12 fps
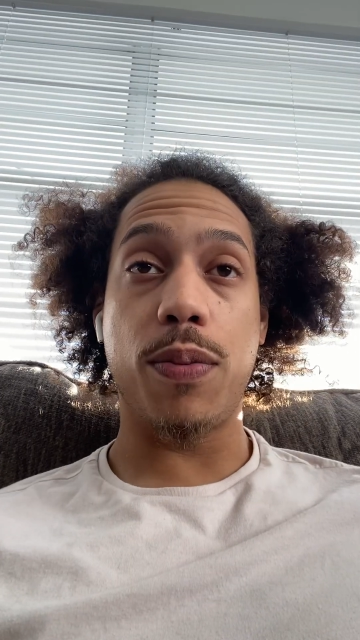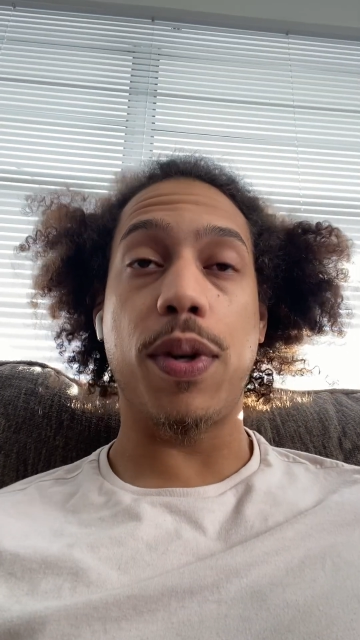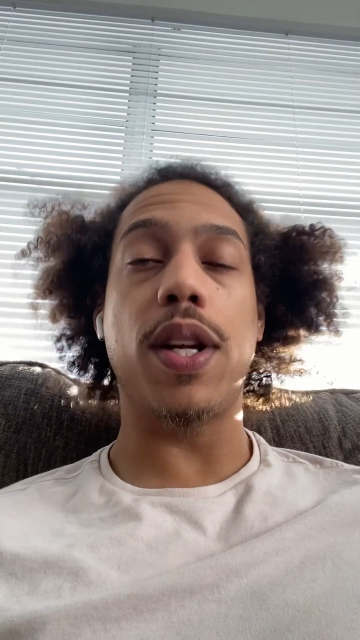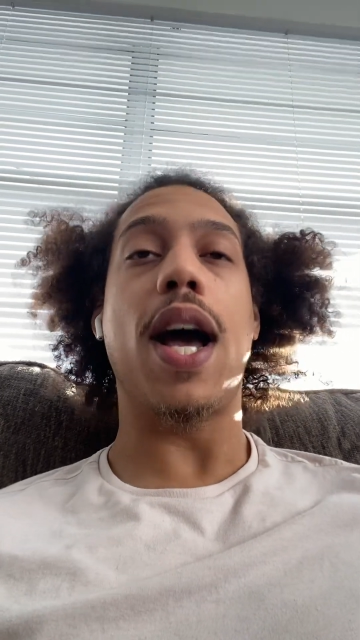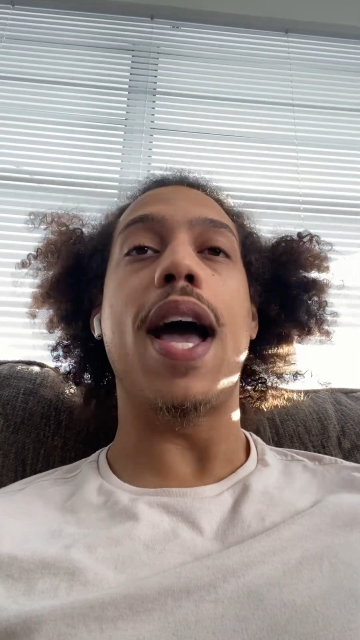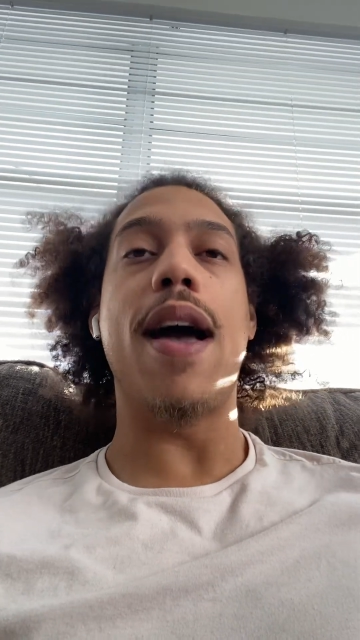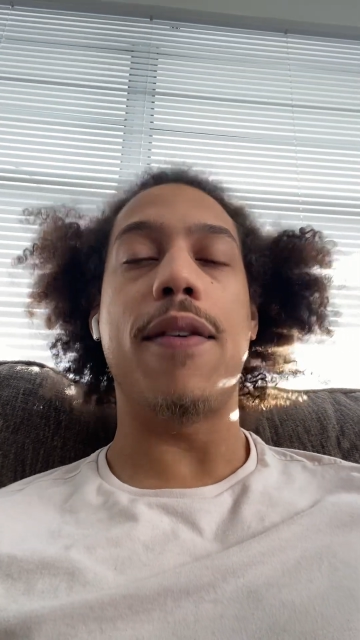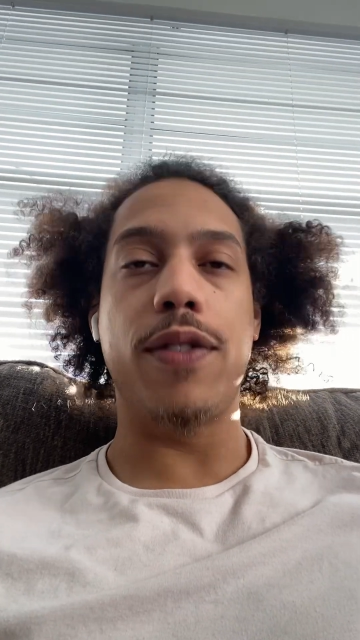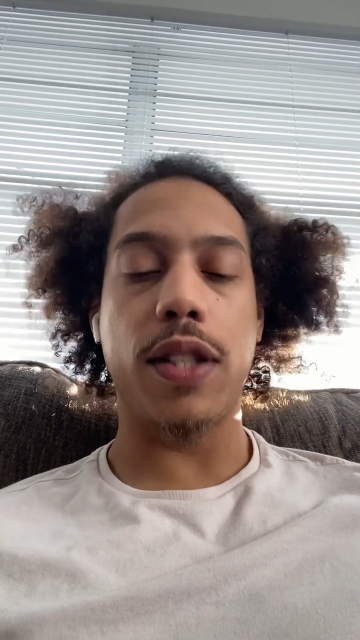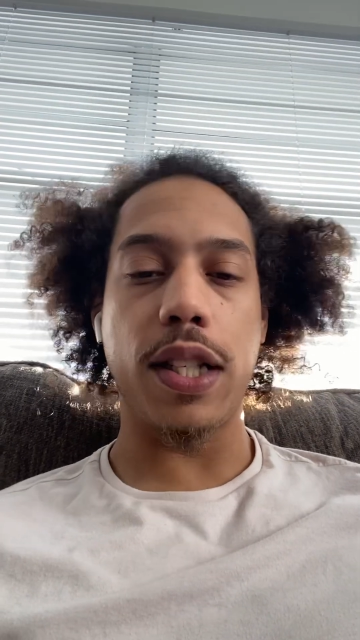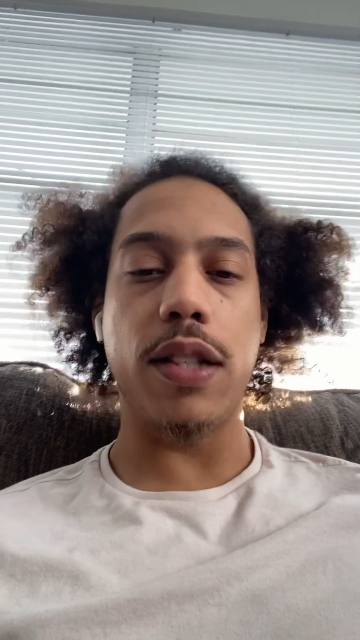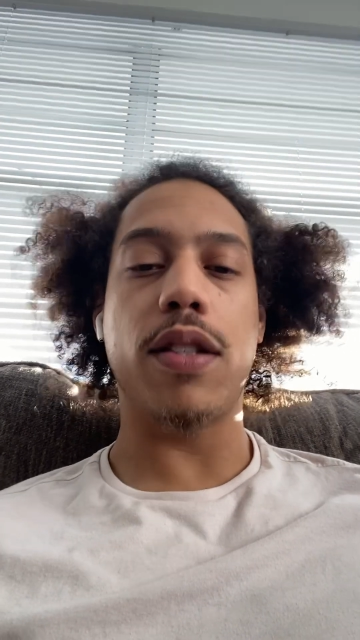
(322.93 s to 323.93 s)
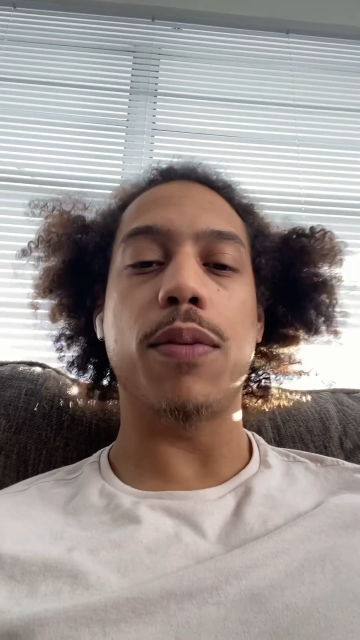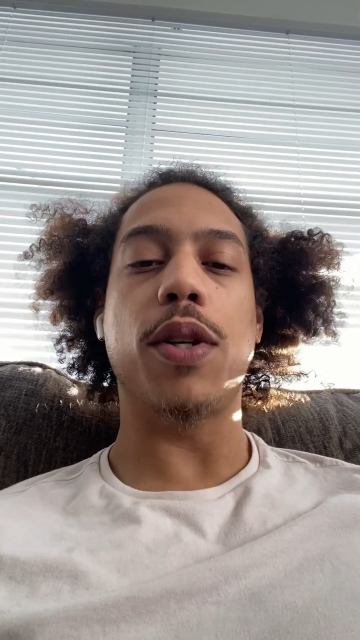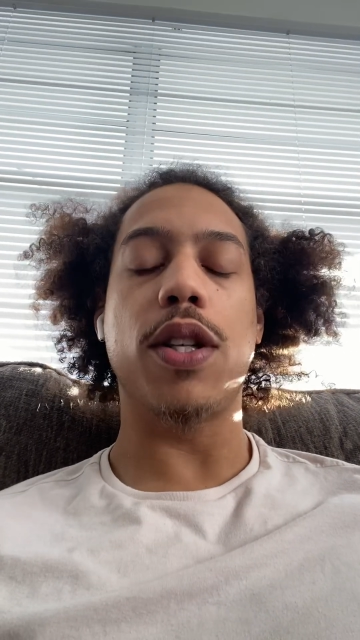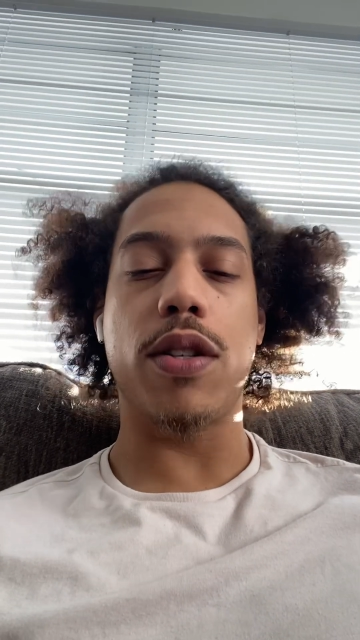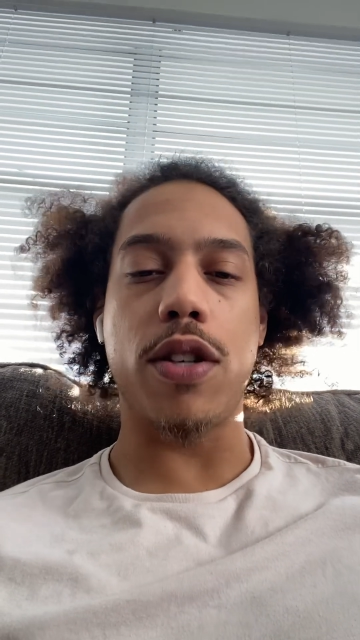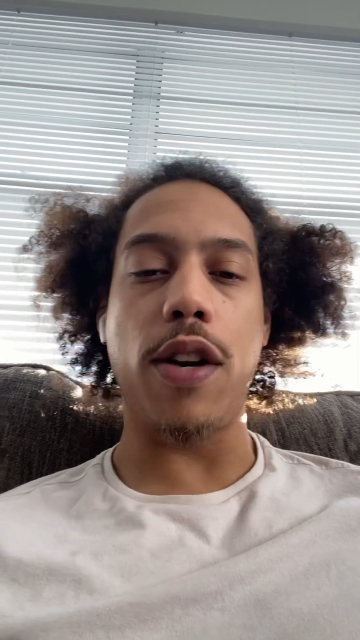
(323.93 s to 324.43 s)
but I have seen some
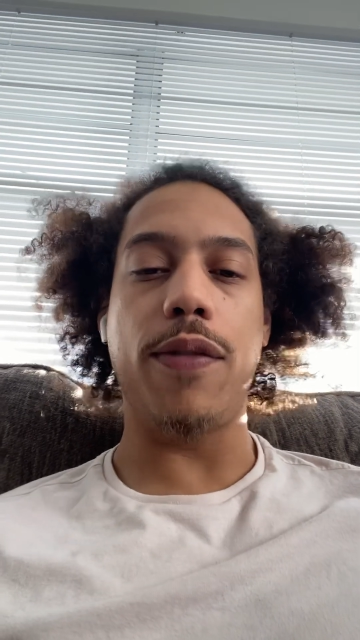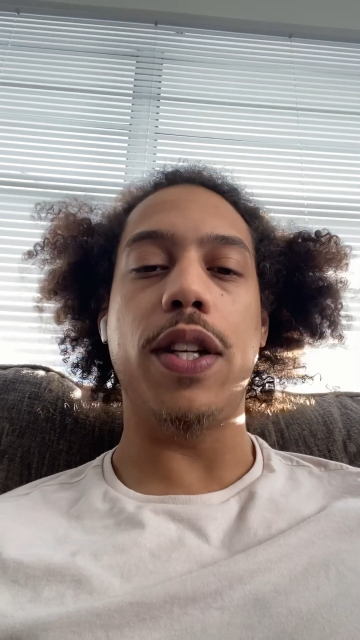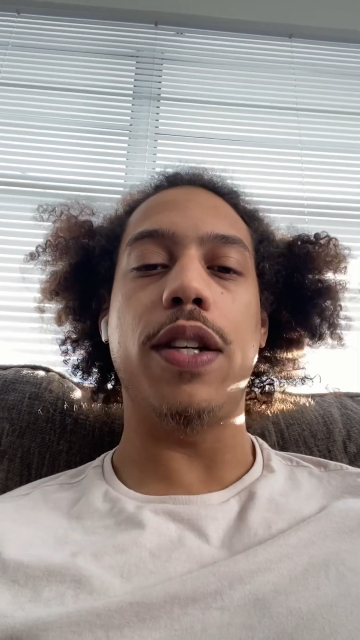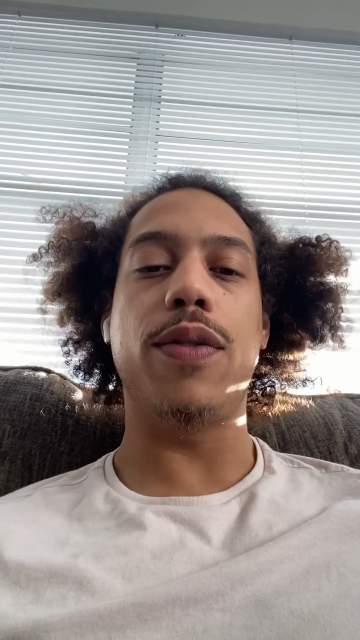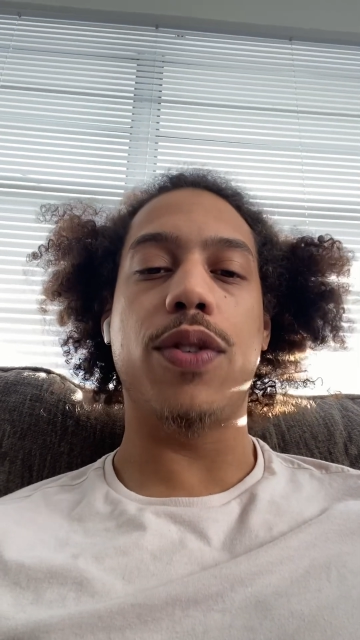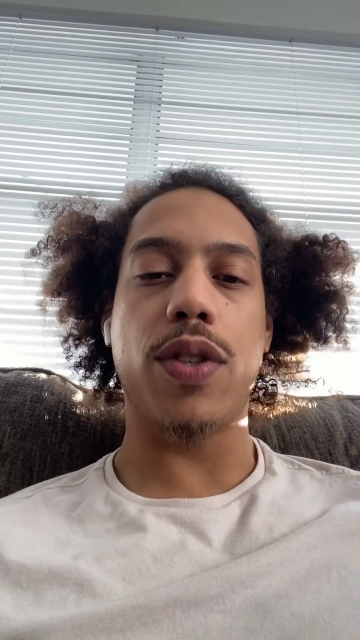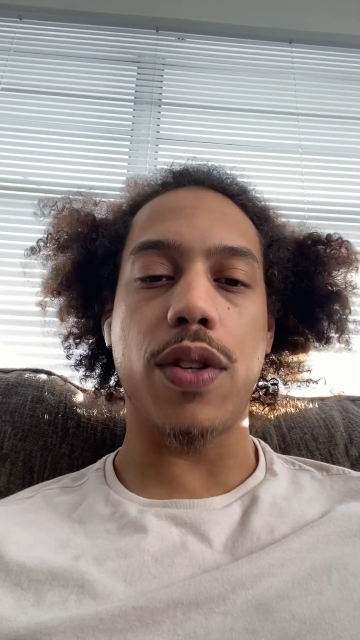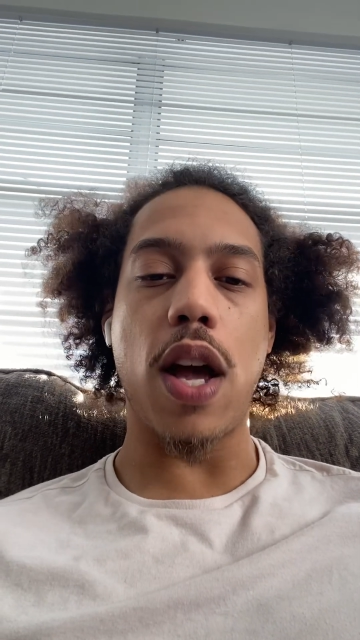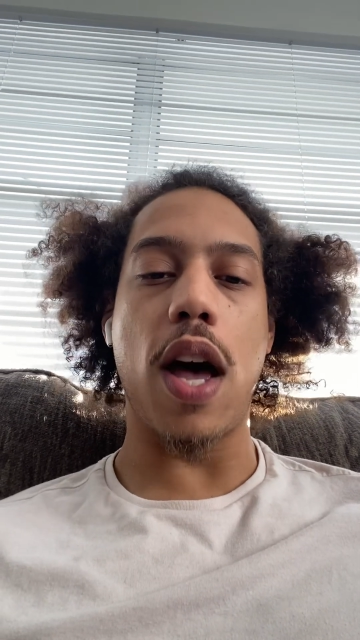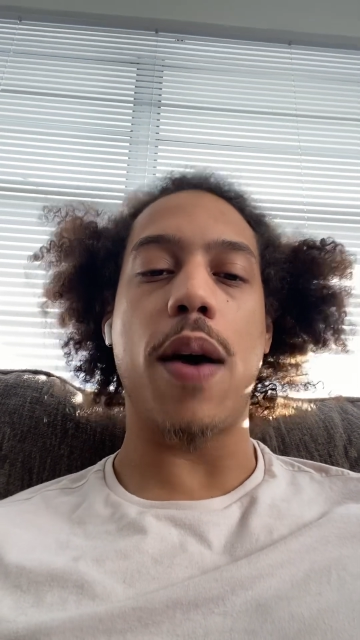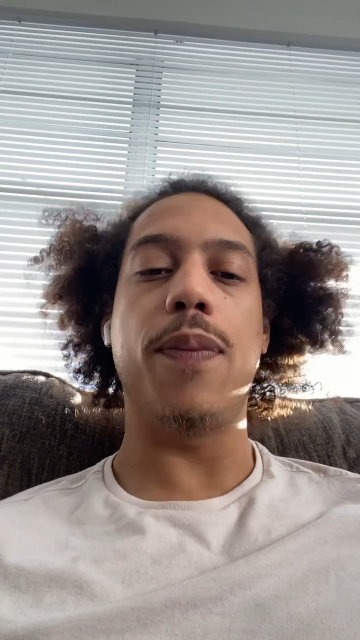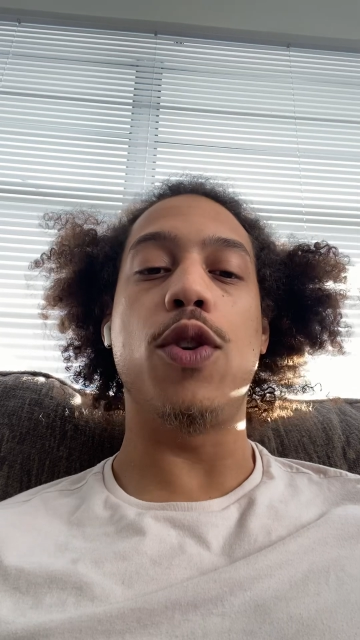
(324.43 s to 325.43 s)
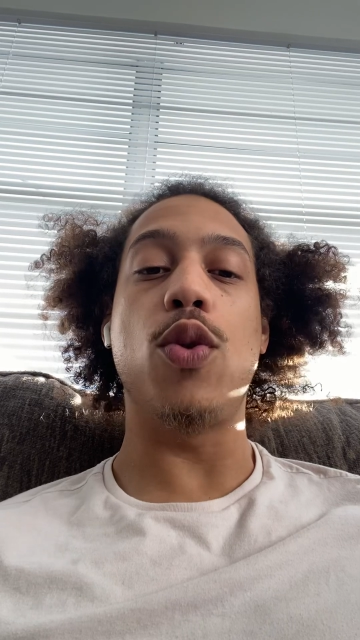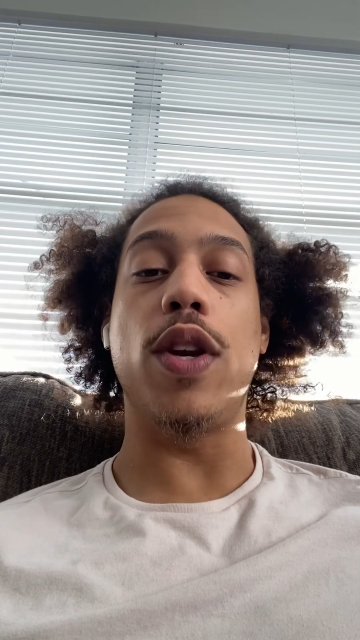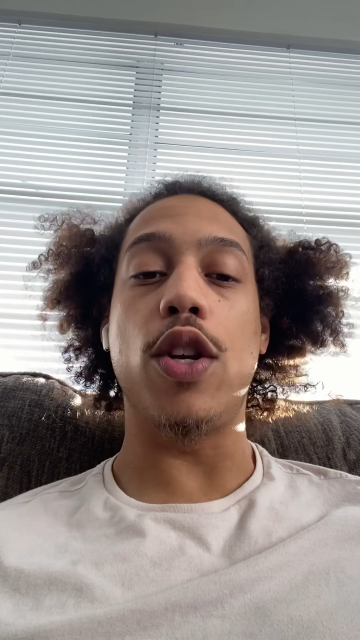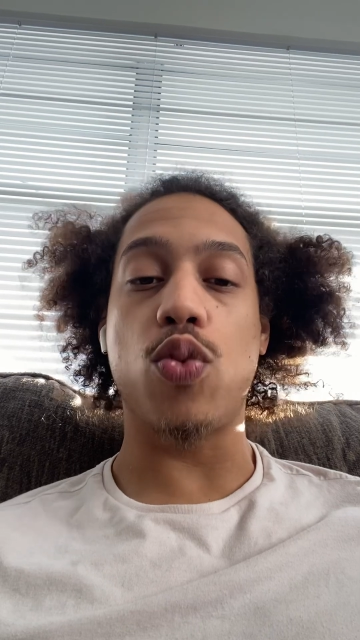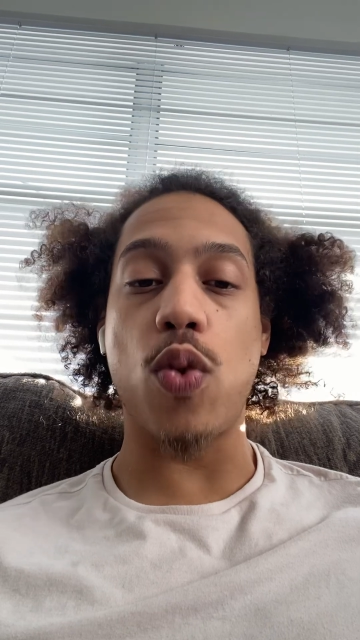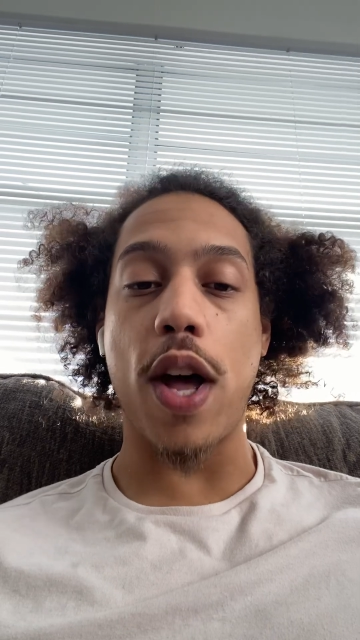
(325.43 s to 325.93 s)
conservatives do it
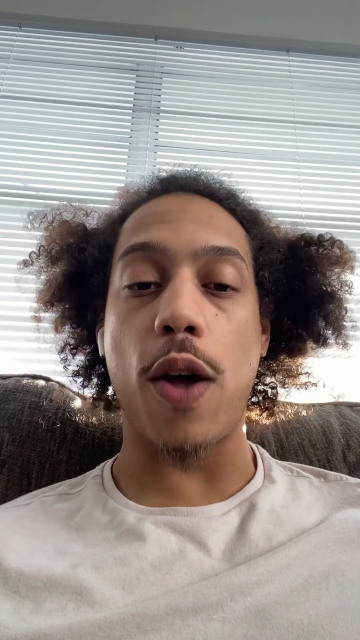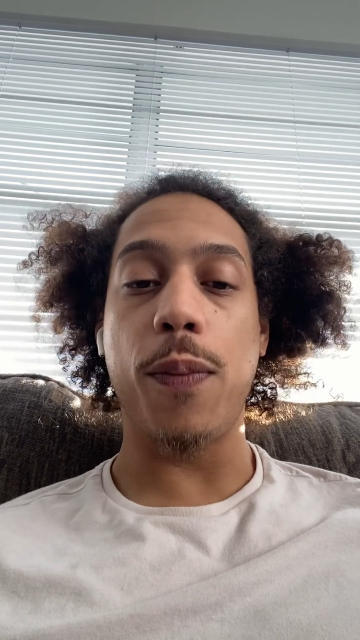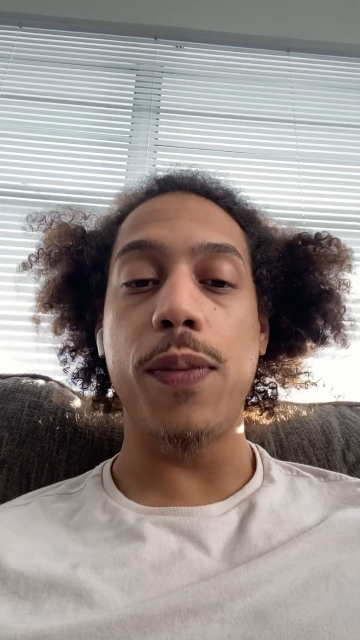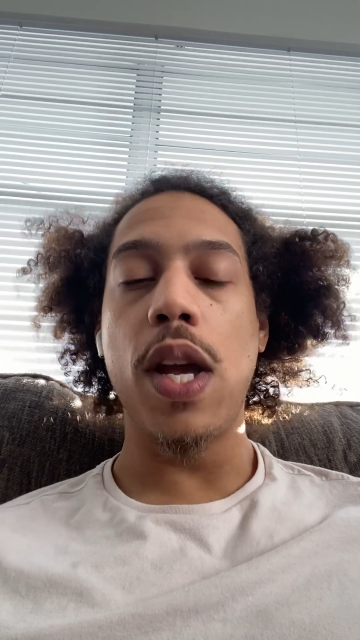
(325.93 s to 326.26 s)
as well.